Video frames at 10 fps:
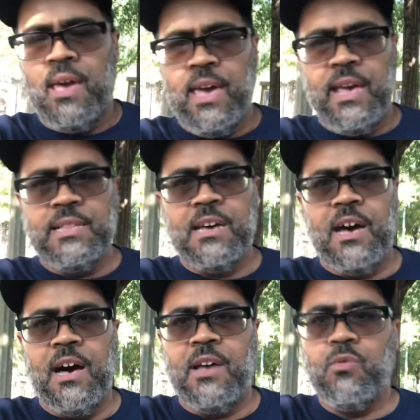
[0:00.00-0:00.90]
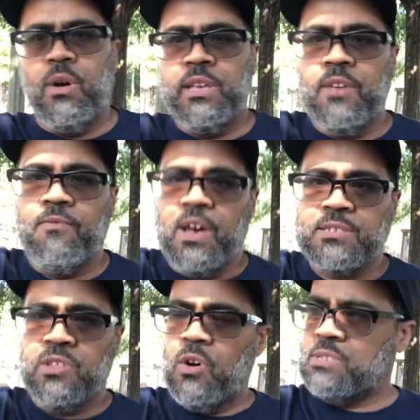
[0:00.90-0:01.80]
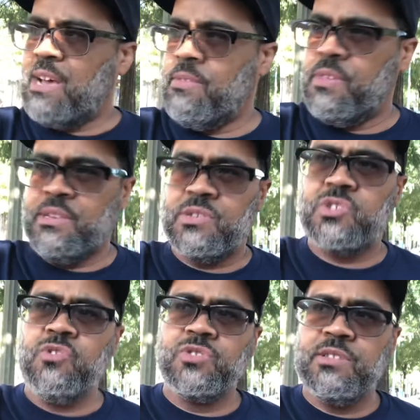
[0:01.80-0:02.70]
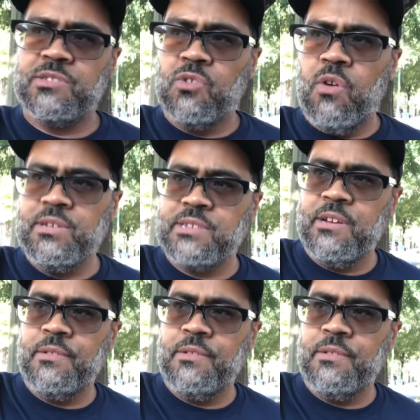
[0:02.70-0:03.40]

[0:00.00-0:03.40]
And you want to invest in those kind of things. Excuse this noise here.